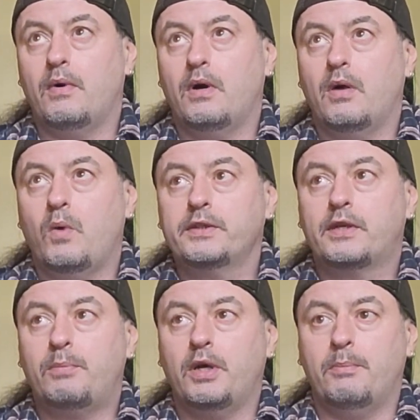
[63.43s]
I wanted to
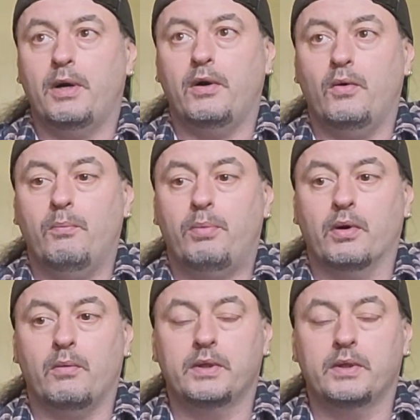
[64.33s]
buy a bow, but